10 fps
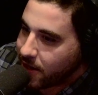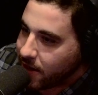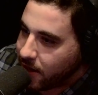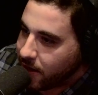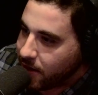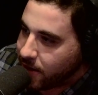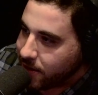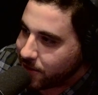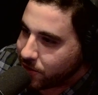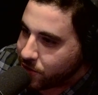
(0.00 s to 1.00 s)

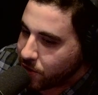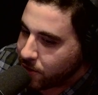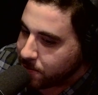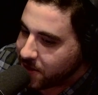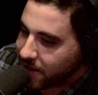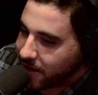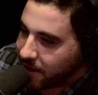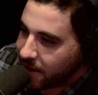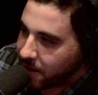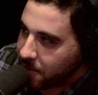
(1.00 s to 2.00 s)
he showed up to the
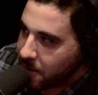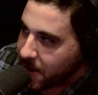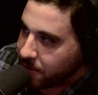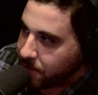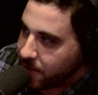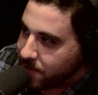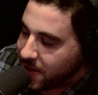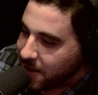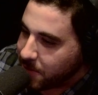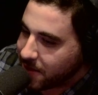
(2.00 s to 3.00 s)
gig about
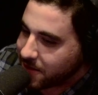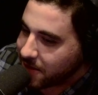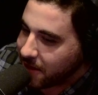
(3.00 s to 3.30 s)
15 minutes